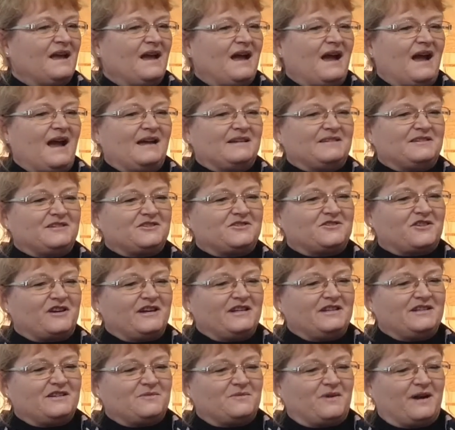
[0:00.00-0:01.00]
and
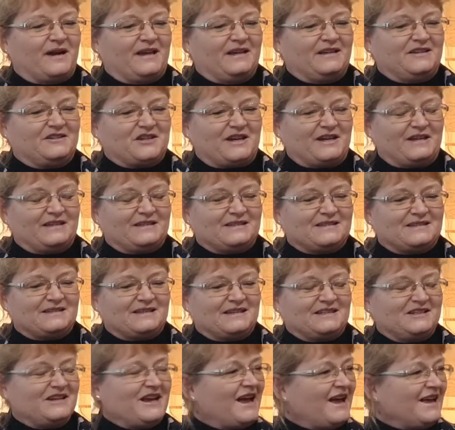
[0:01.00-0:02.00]
straight away Jen
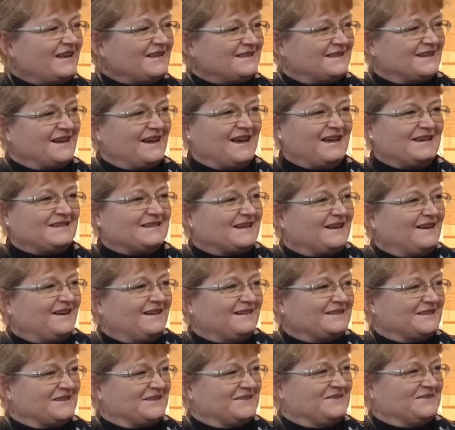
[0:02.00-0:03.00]
said, yes,
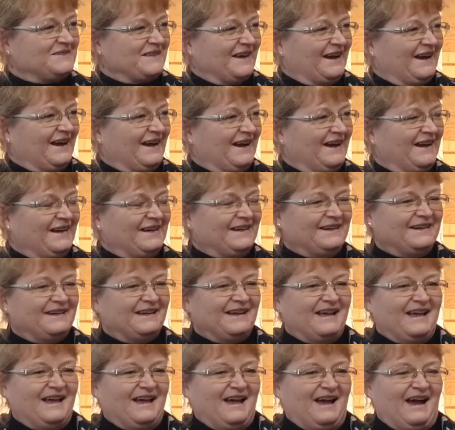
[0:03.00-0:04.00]
I'll do that.
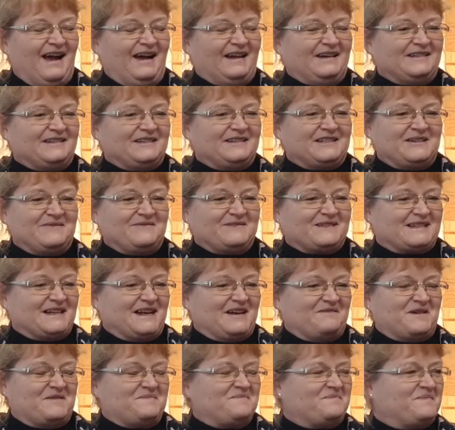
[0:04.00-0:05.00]
And she was like
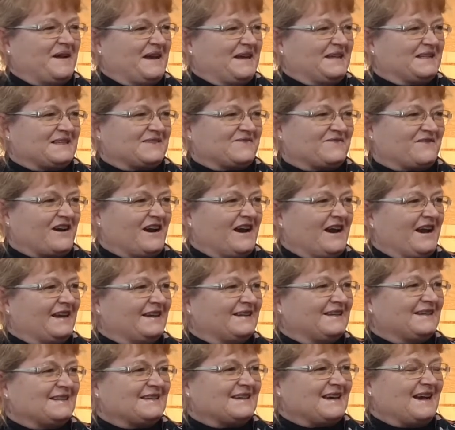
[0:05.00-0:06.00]
my best
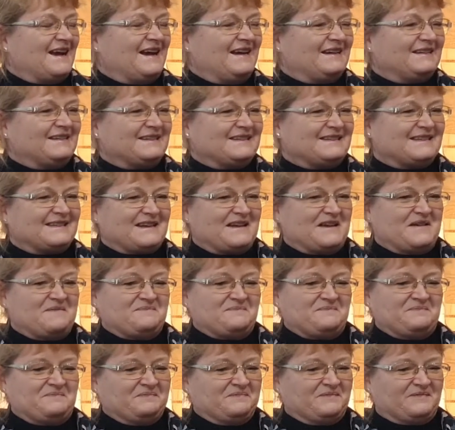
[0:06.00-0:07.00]
friend,
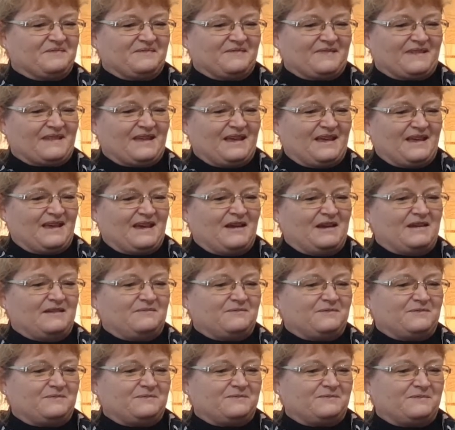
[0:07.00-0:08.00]
and
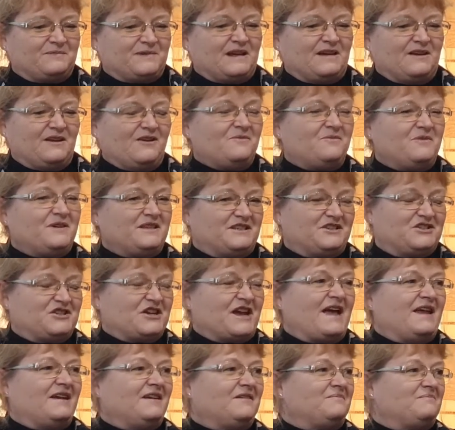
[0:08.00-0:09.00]
along with
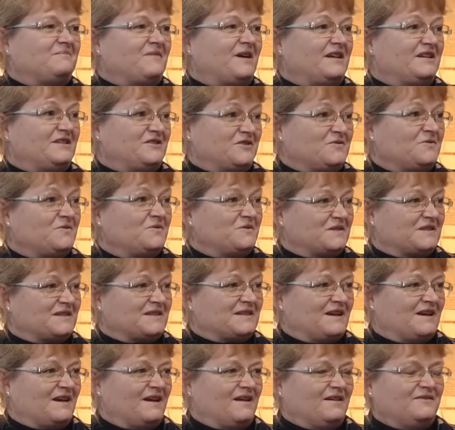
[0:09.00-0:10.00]
Jen and my
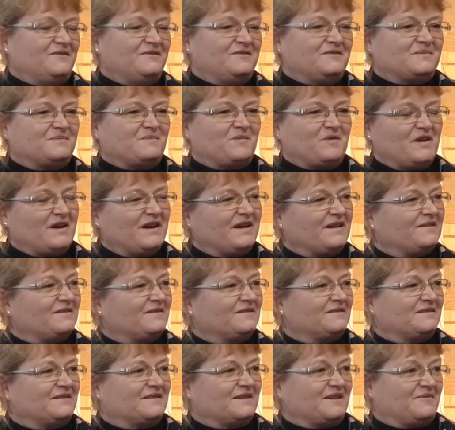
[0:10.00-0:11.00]
daughter, who's brilliant
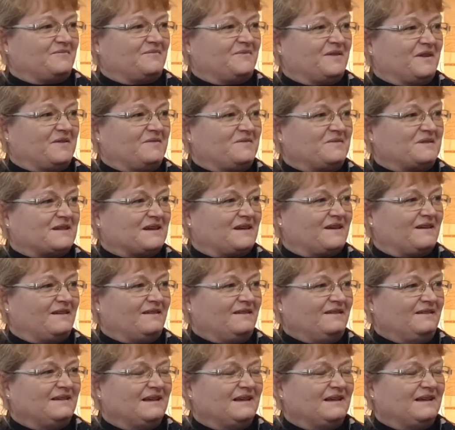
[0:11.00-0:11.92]
on the computer,